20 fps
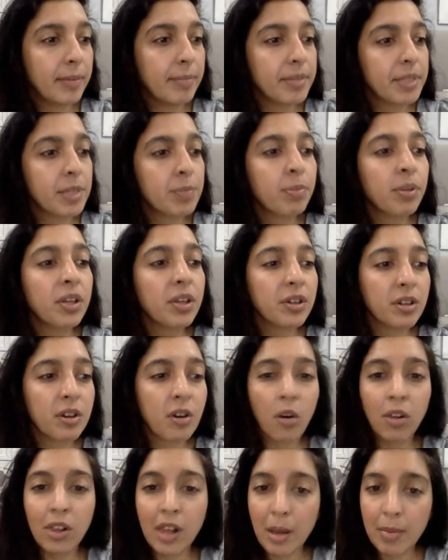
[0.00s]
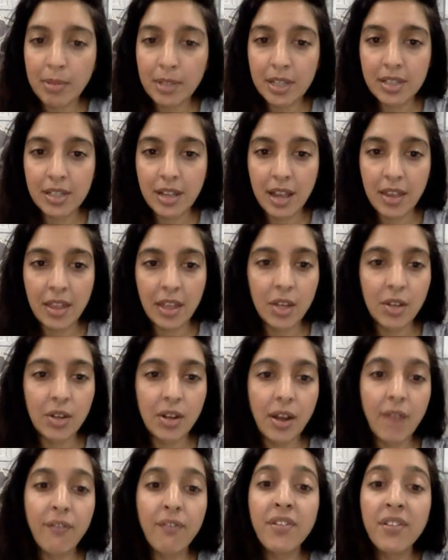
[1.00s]
split your goal up to say that you'd
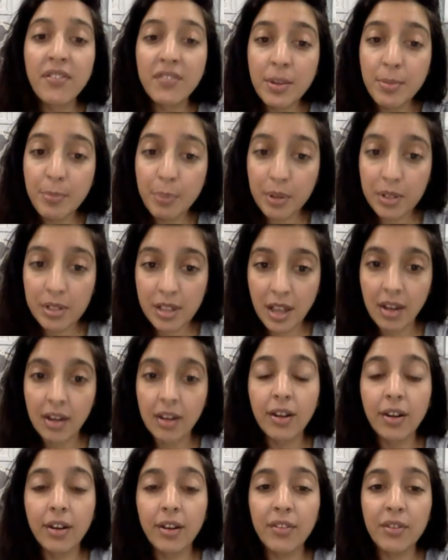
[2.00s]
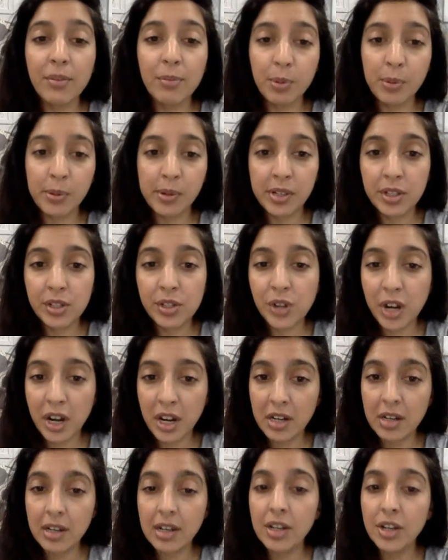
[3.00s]
have 50% of employees
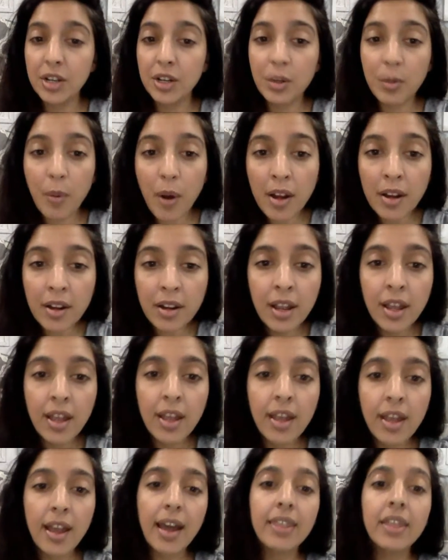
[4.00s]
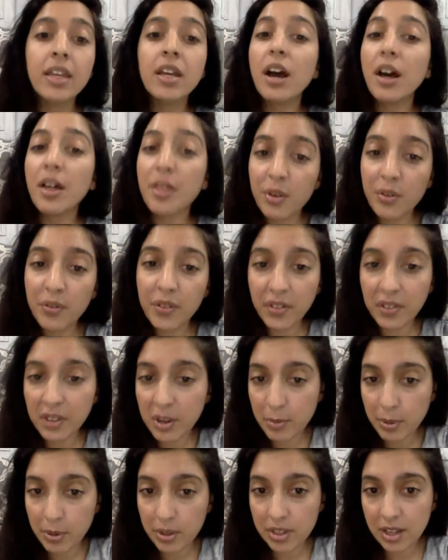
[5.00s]
trained in year 1 and the other
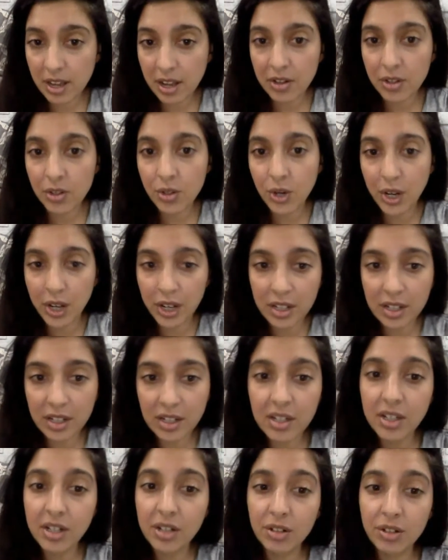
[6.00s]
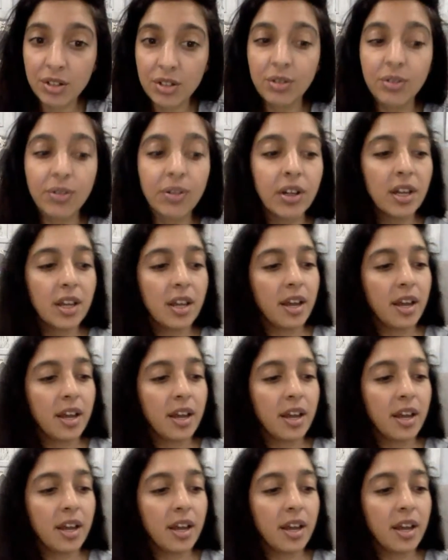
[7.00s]
50% trained in year 2.